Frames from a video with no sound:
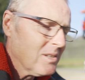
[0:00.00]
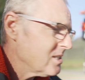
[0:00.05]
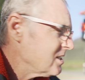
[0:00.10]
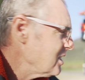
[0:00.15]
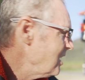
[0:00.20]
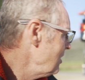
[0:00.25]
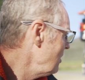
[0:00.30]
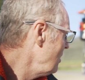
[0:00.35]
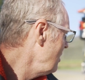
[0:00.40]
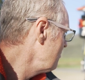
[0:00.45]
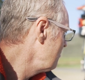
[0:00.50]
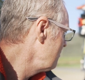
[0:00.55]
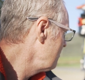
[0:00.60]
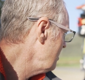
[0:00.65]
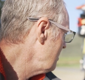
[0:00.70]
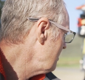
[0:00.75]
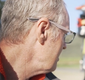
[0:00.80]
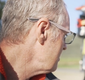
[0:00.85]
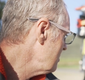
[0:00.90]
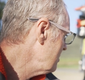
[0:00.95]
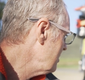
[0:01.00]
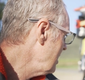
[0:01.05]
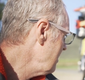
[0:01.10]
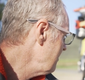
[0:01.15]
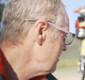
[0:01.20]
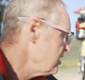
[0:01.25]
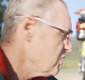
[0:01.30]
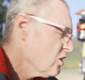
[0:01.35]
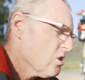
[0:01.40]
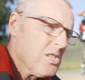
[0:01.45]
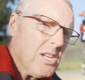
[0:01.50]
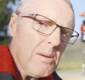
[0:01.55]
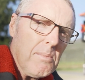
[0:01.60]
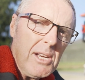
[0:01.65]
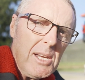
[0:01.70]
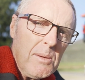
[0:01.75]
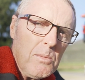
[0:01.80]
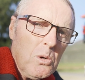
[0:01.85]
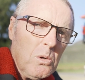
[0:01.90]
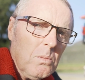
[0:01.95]
So I pretty much I don't even use them
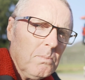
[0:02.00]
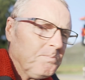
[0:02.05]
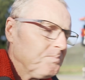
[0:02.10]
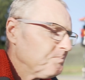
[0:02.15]
anymore.